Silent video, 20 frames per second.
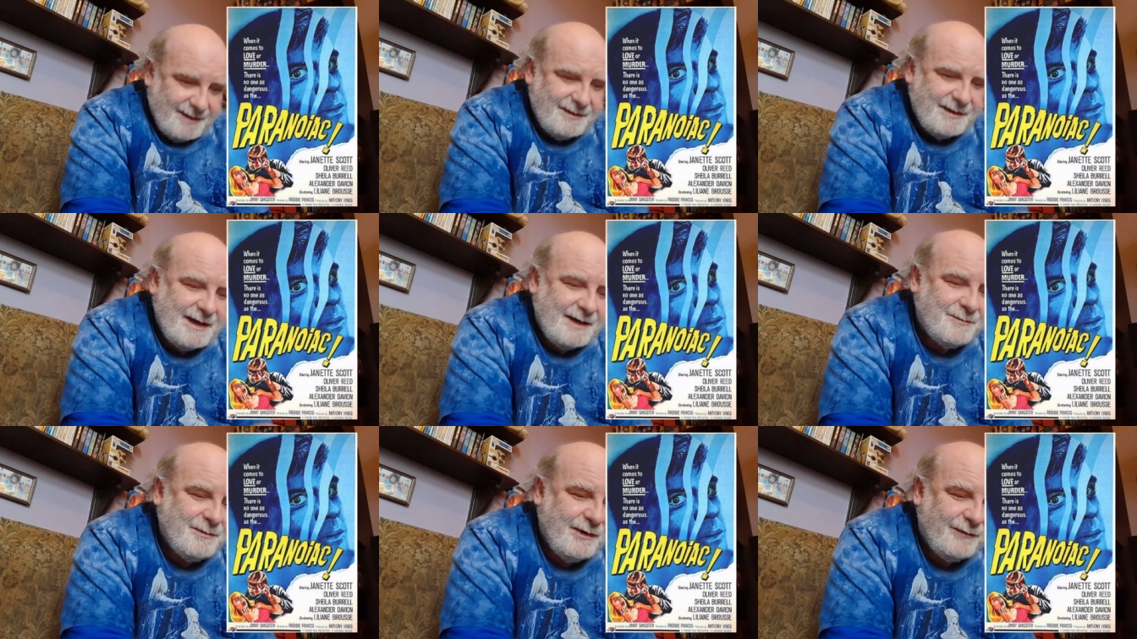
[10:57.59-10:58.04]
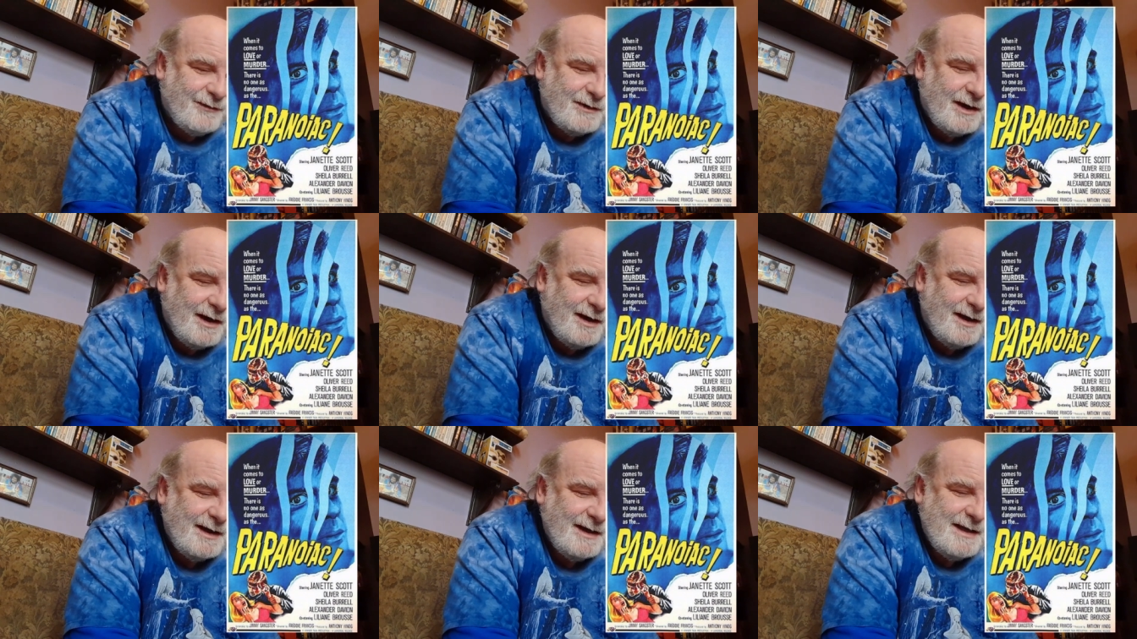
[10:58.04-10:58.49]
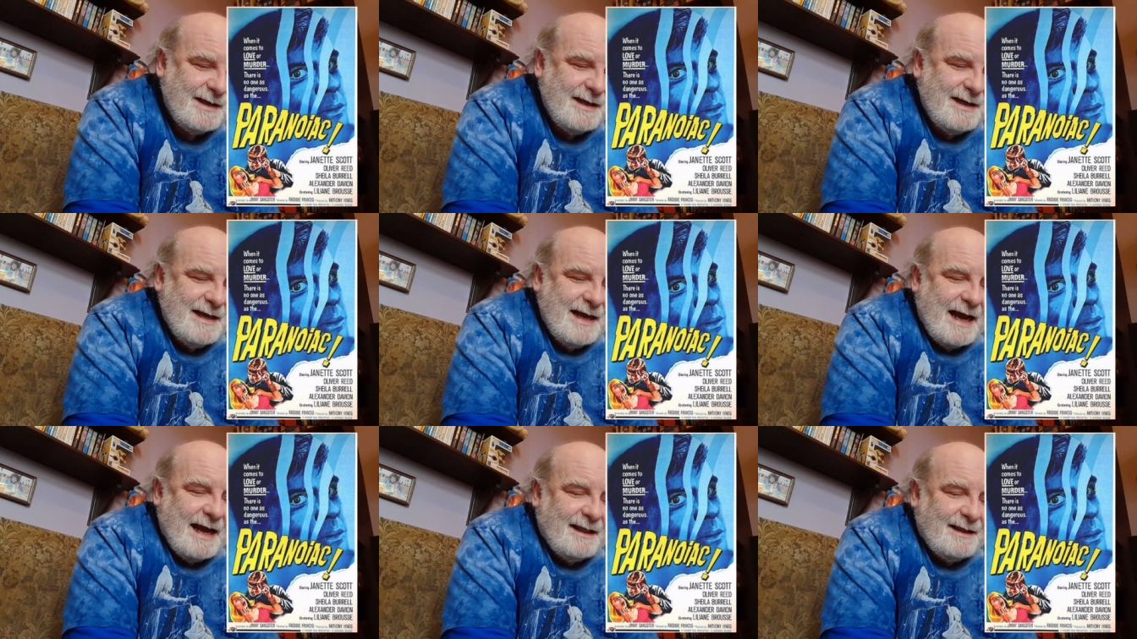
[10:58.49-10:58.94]
Then we've got
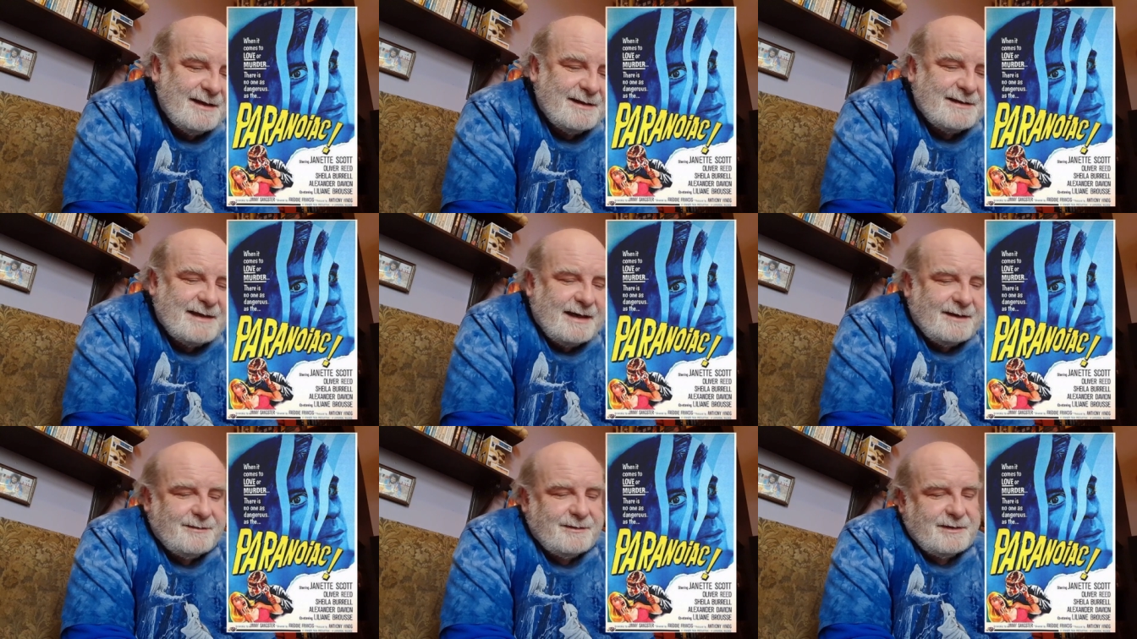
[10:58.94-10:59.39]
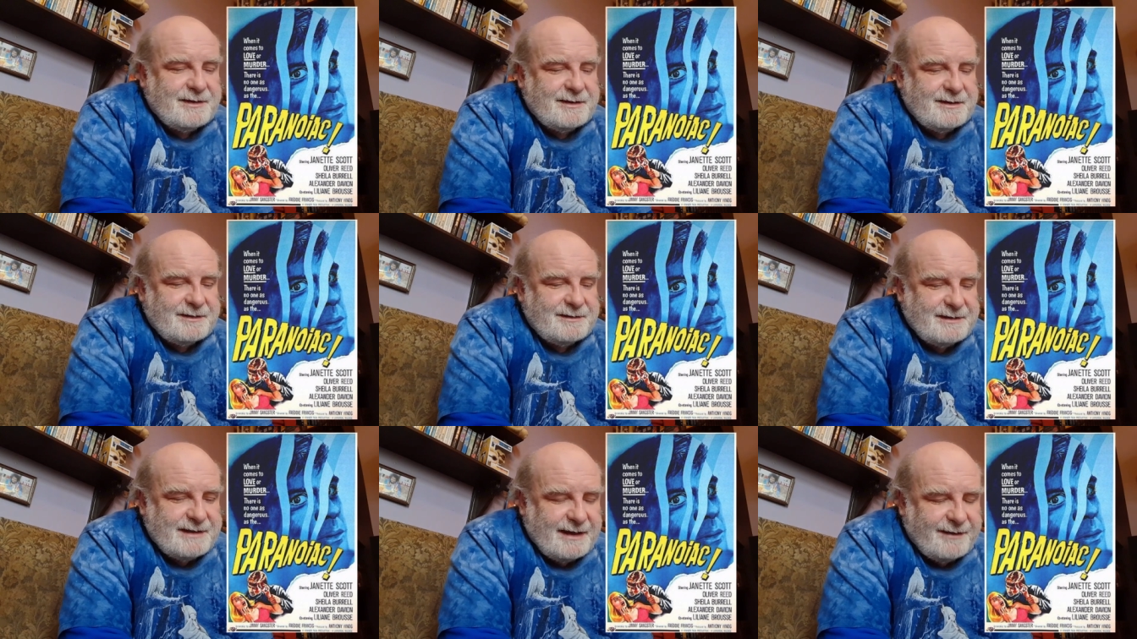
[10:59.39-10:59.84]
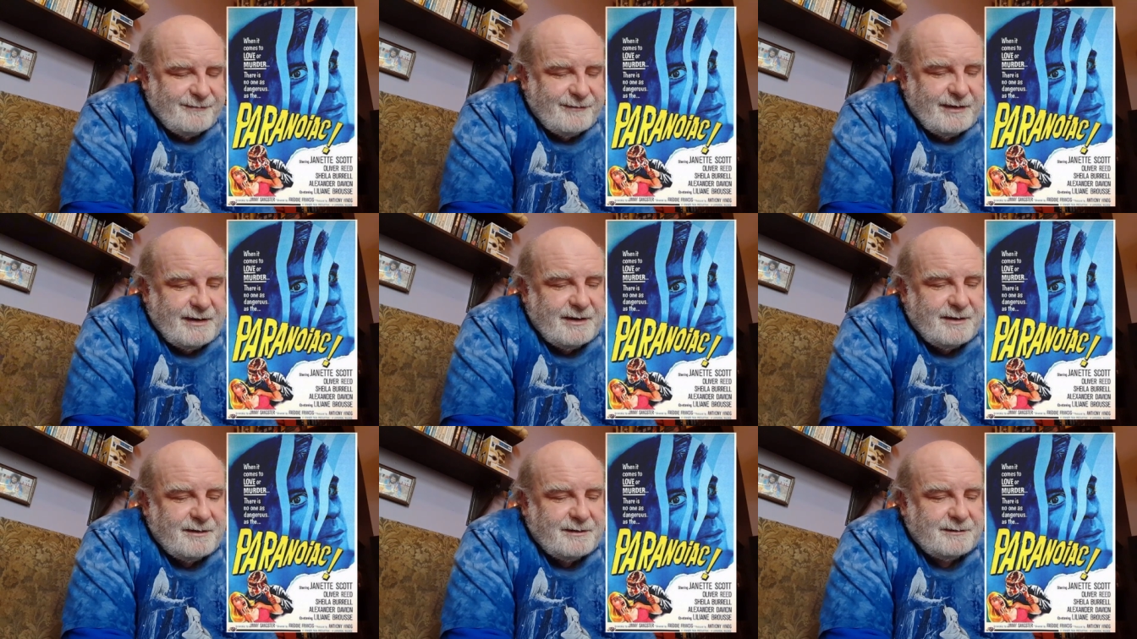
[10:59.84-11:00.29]
Alexandra
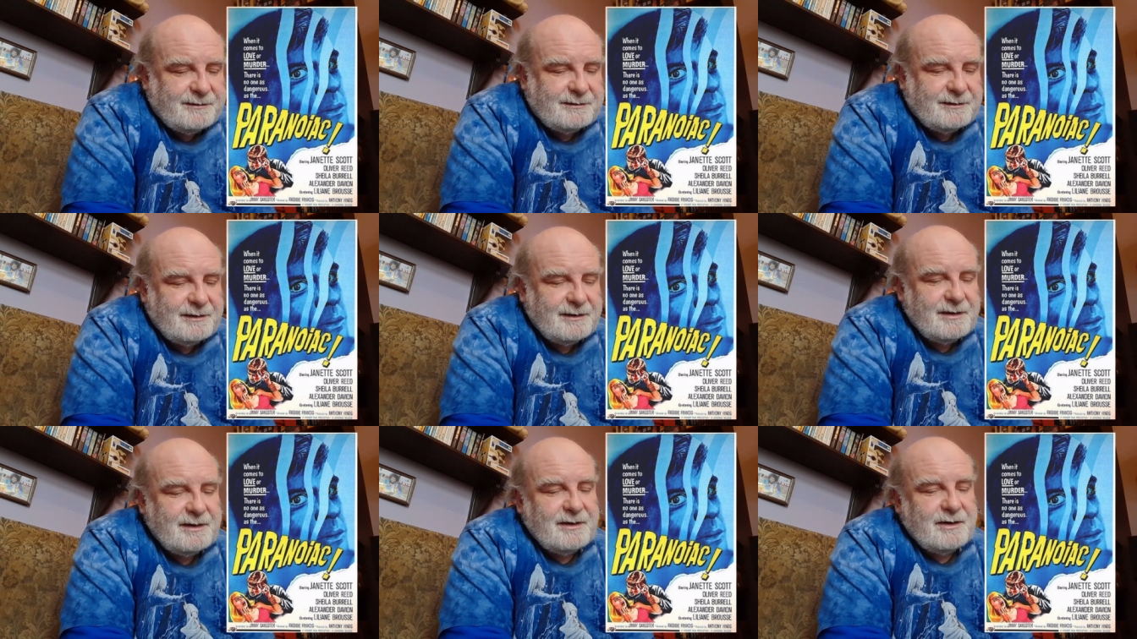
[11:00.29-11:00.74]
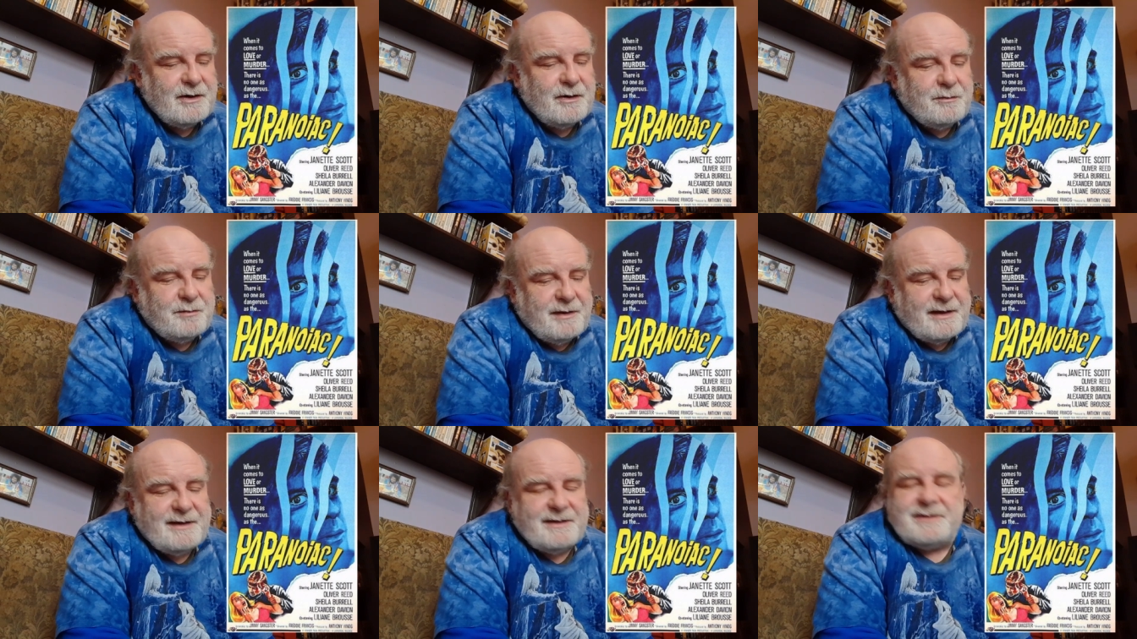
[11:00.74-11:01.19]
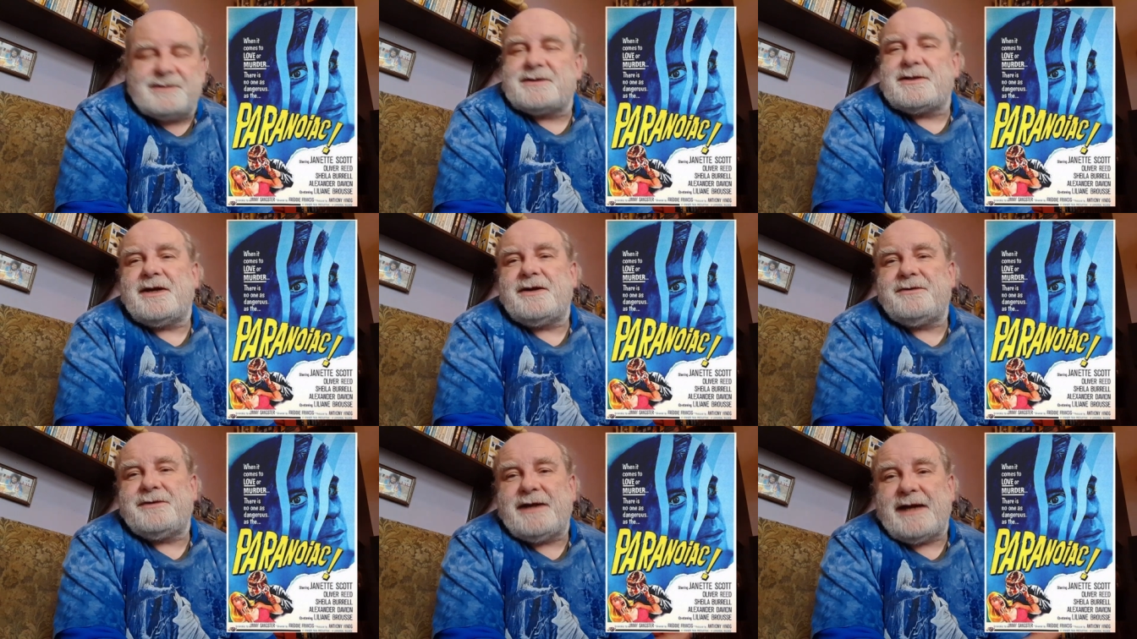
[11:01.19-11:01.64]
Davion, who plays
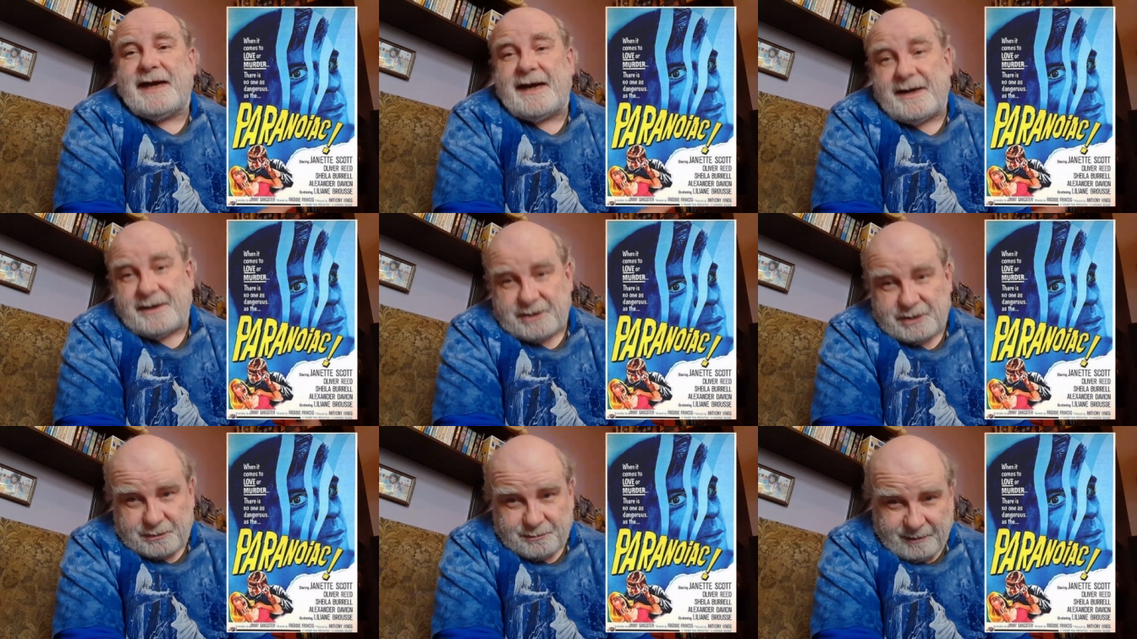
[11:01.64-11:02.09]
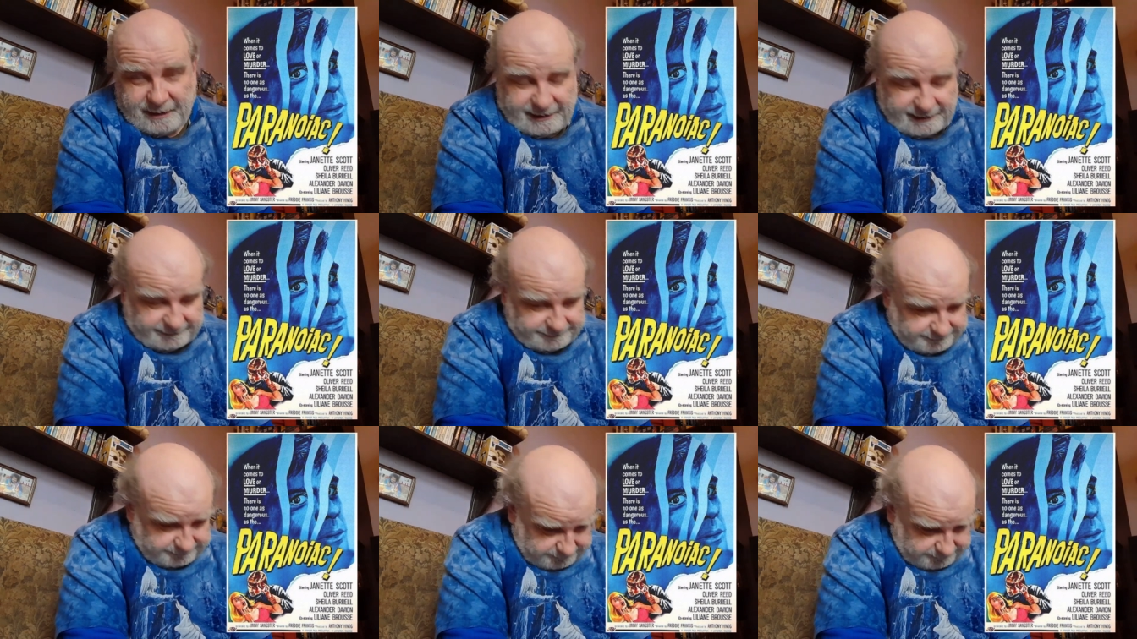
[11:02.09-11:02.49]
Tony Ashby.